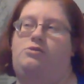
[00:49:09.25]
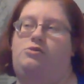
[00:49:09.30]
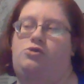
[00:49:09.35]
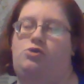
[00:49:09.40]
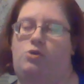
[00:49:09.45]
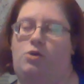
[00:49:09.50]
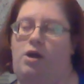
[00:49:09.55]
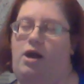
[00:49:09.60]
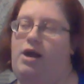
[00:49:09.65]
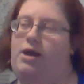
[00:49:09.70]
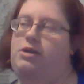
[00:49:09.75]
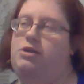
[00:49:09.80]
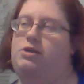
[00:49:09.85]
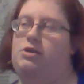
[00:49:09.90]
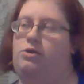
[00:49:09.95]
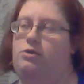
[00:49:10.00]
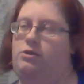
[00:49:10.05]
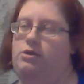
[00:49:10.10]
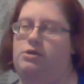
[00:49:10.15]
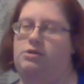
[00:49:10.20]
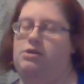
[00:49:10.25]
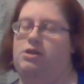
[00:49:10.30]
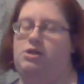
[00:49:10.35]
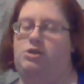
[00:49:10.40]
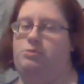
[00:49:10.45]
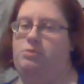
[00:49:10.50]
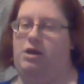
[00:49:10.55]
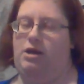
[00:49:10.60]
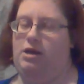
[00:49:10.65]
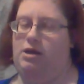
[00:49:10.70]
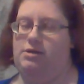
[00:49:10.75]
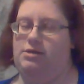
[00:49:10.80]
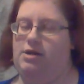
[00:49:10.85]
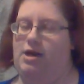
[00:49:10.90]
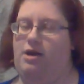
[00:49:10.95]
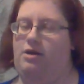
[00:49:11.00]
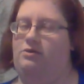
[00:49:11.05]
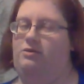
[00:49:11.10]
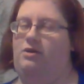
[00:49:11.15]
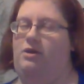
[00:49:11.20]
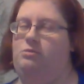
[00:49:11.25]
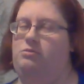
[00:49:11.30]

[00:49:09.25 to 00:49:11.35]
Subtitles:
trying to do this Stitch Mania sales.